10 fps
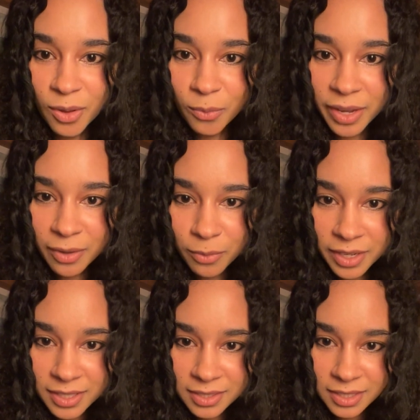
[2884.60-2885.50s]
Wait,
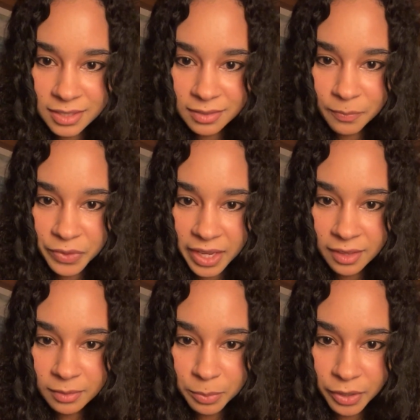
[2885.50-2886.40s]
what is this? Hey,
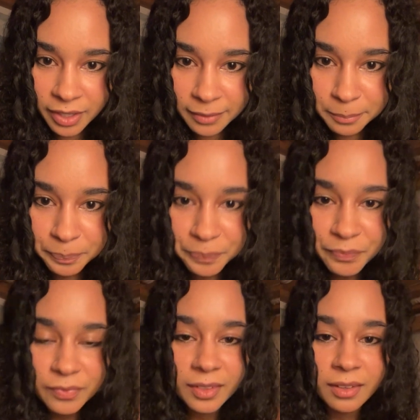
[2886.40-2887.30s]
LeBron,
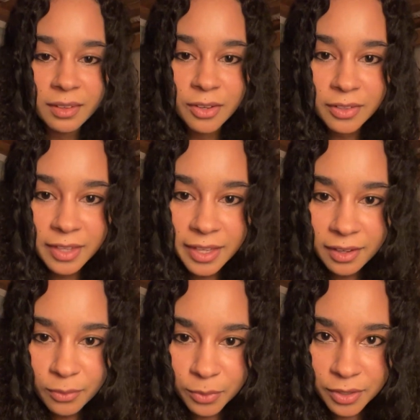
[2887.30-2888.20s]
you're
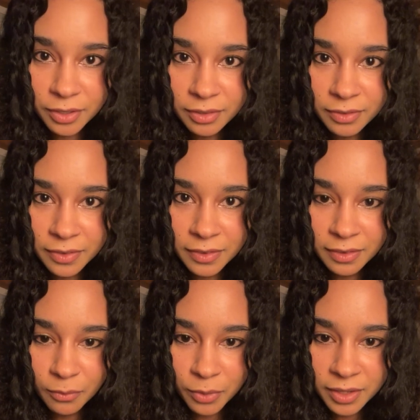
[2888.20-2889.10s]
like, what
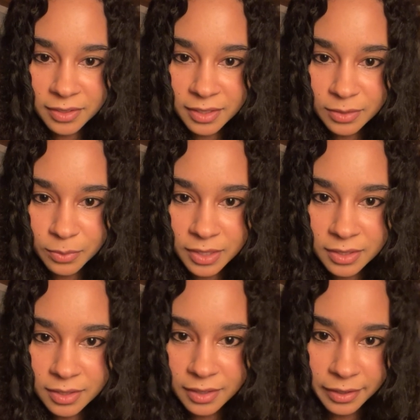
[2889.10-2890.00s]
is this? What
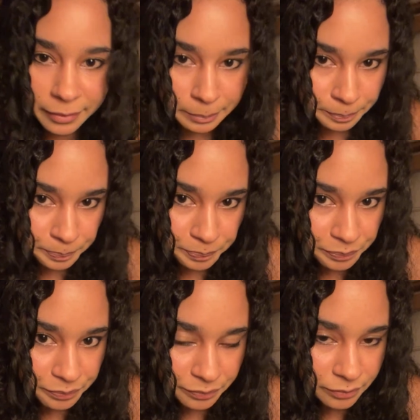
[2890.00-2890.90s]
is the
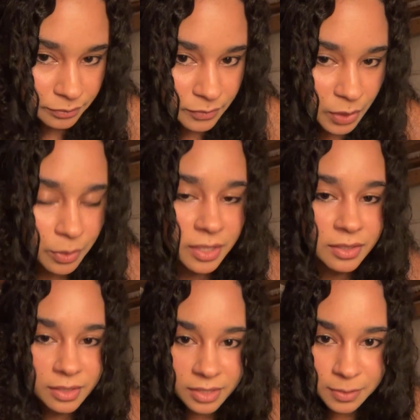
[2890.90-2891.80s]

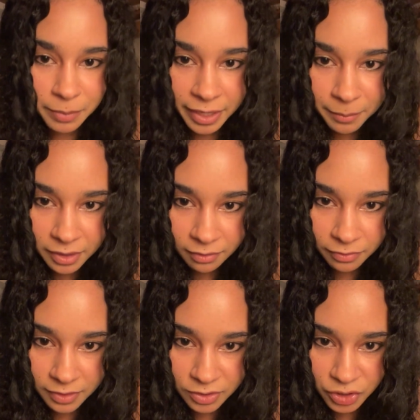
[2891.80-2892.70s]
spamming
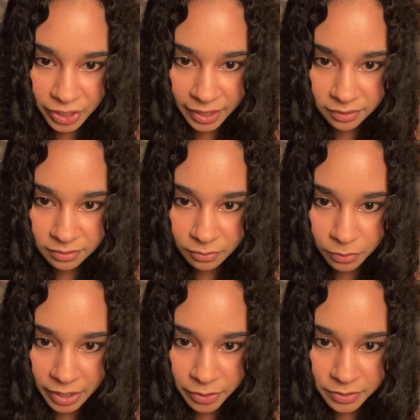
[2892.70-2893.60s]
of this chat?
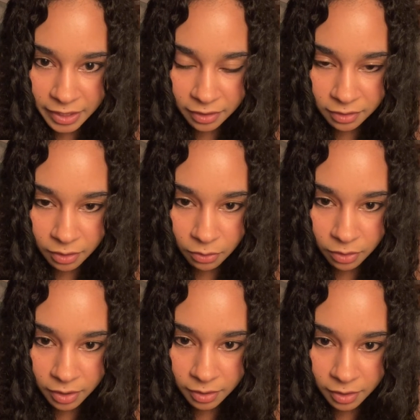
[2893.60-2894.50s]
Why are you saying
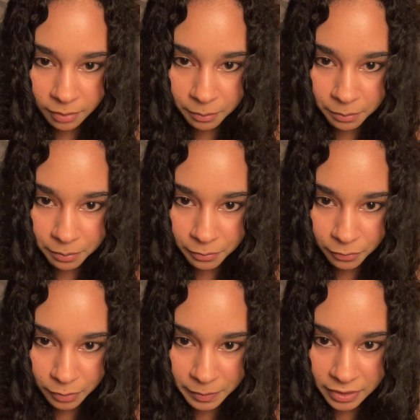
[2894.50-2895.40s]
no
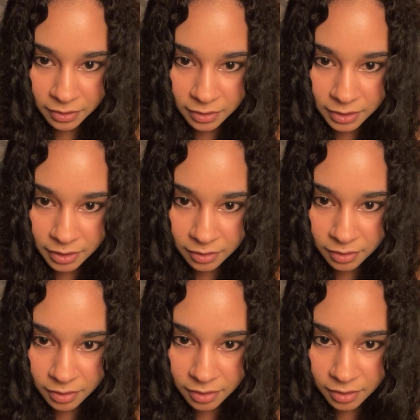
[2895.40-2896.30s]
repeatedly?
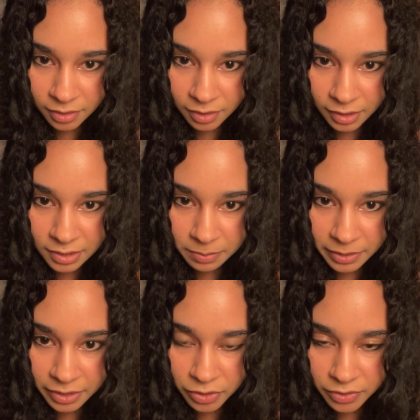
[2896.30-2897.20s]

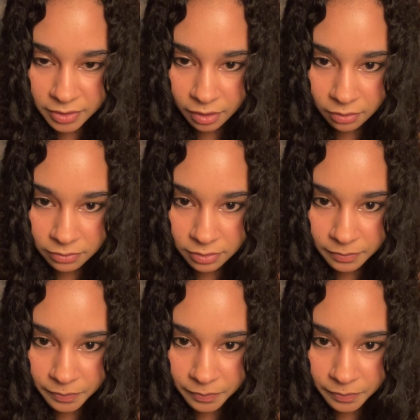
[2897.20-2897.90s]
Explain yourself.